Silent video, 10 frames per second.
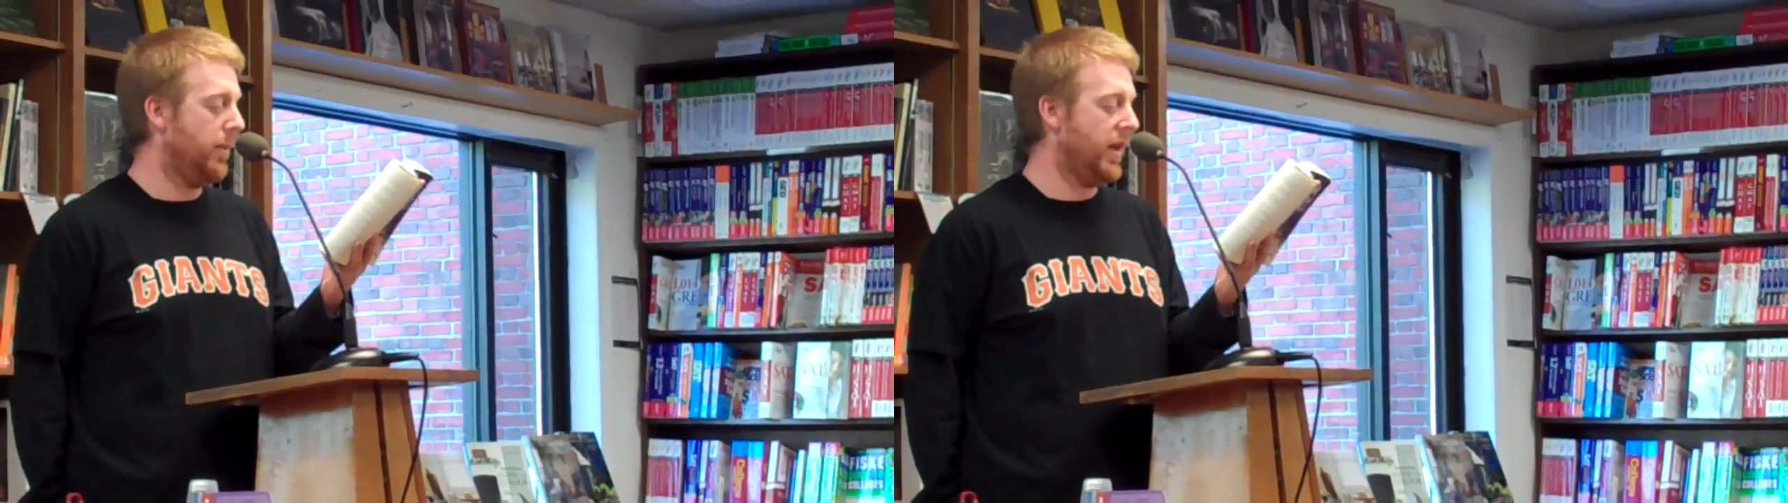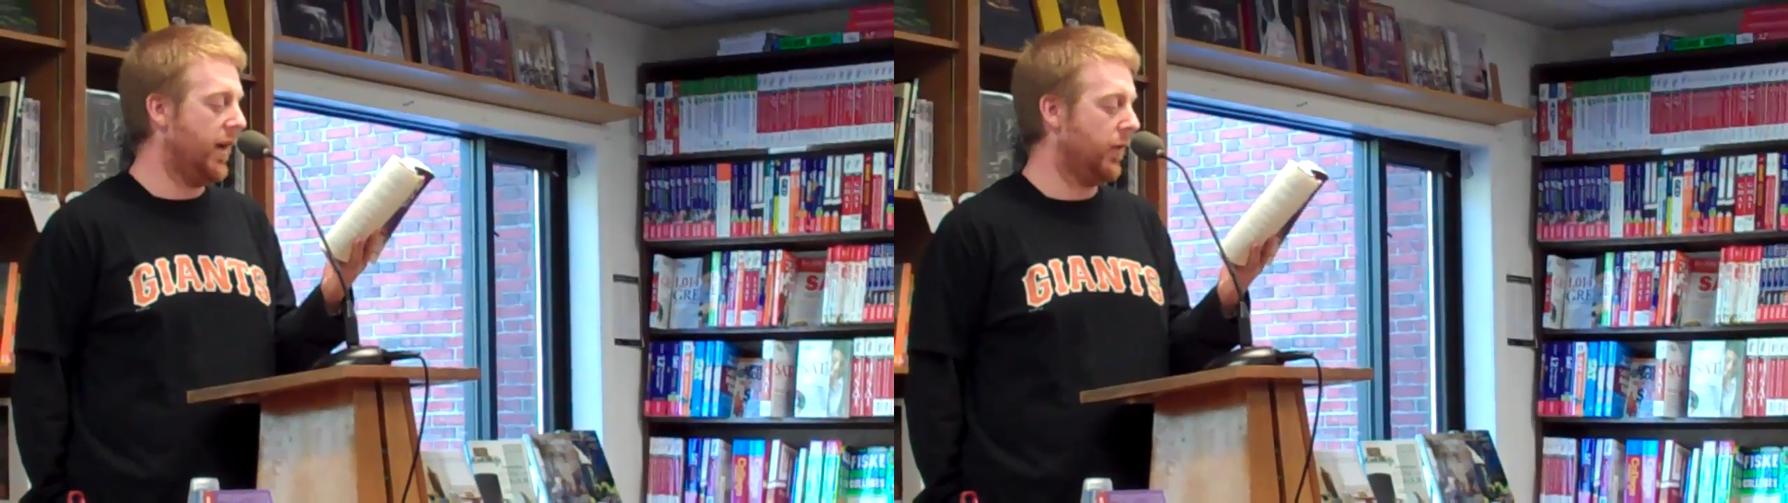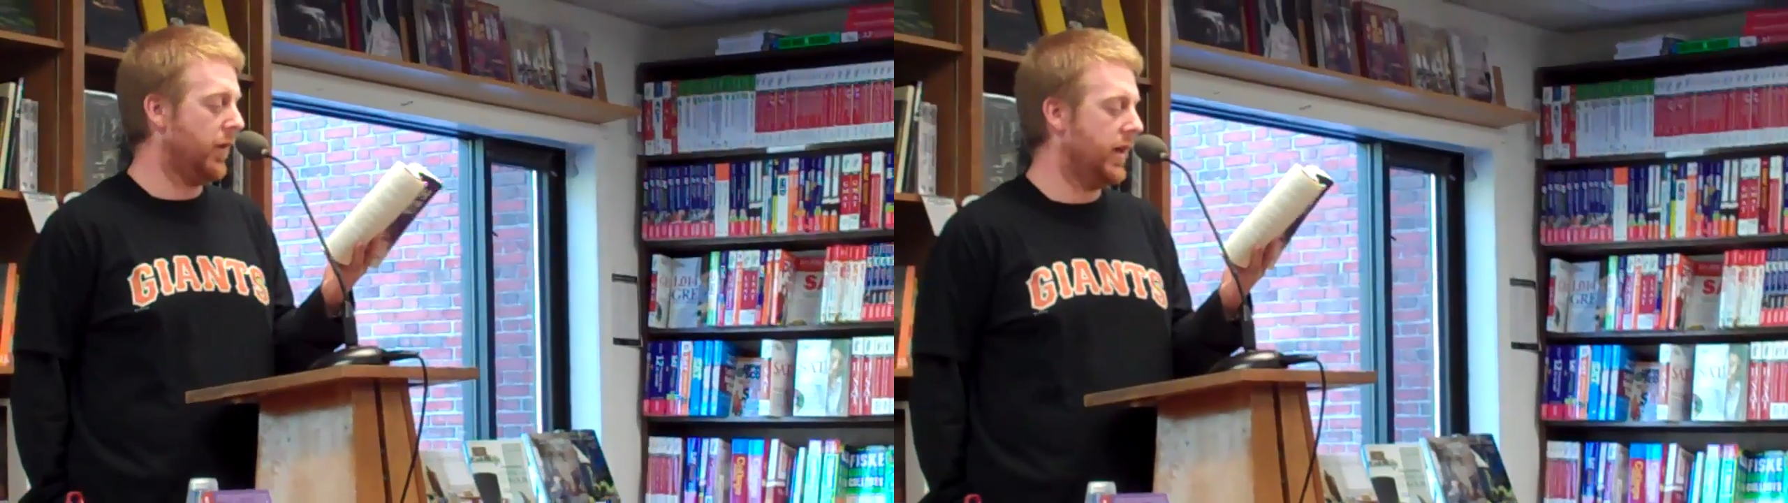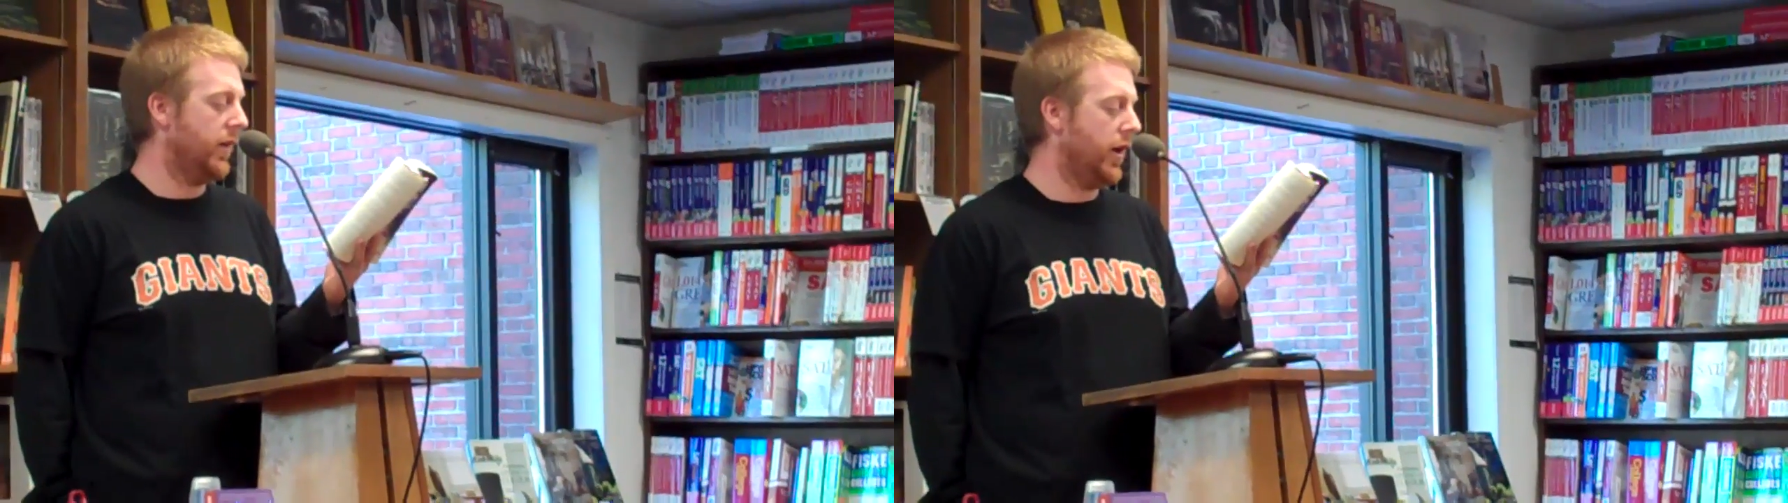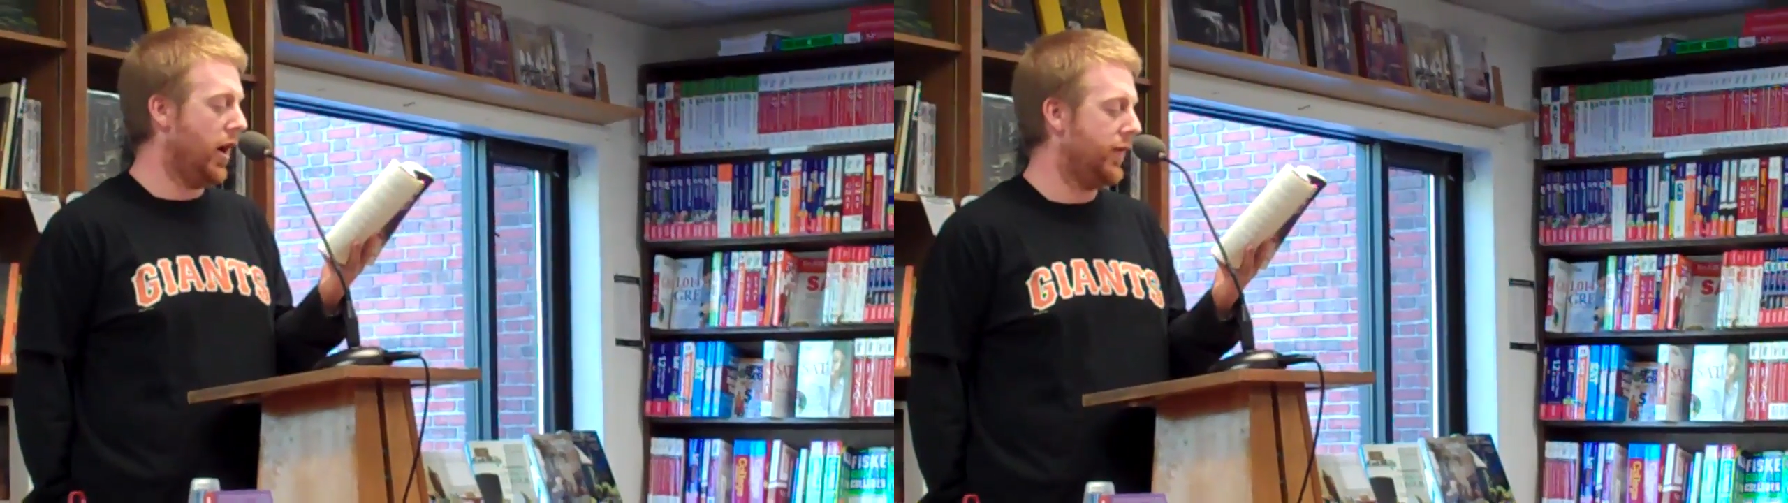and beat everyone
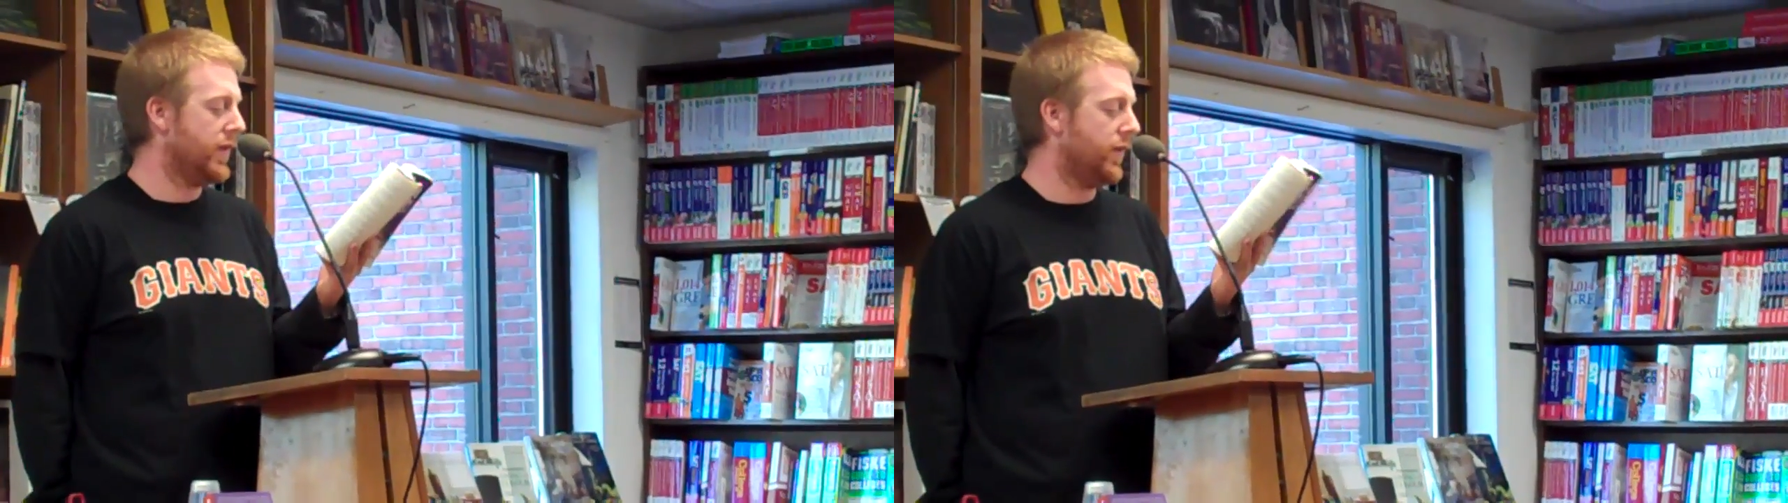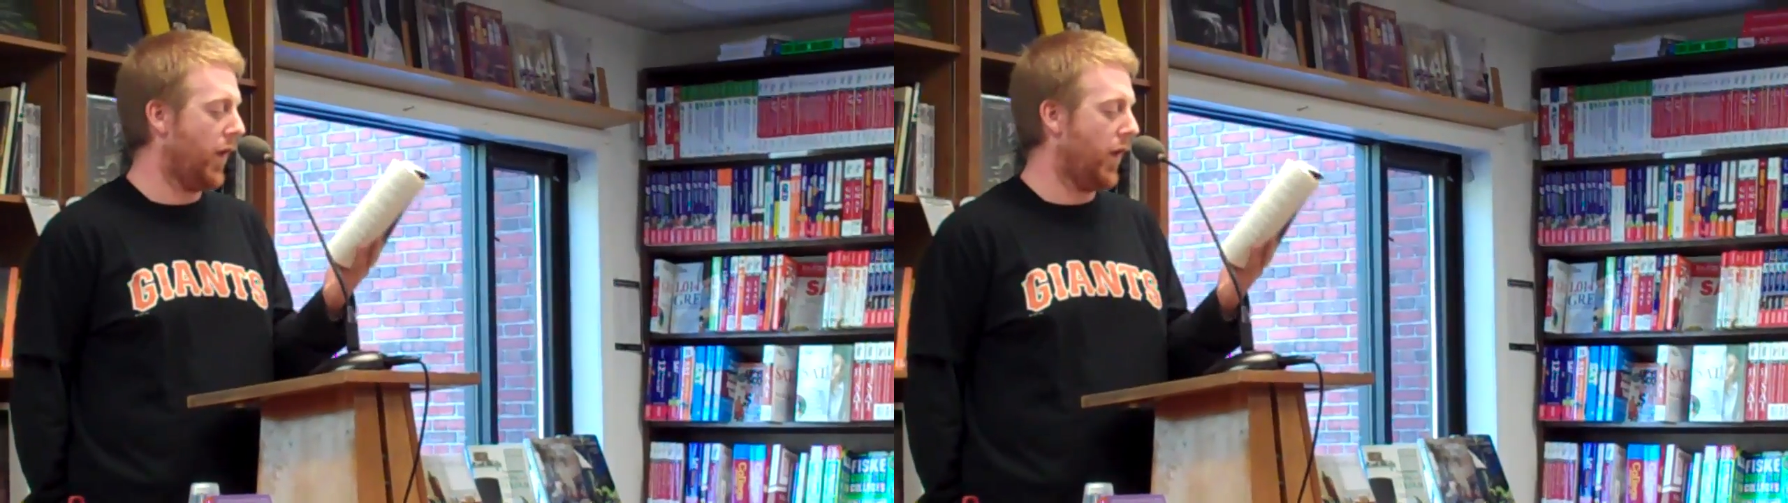into the office,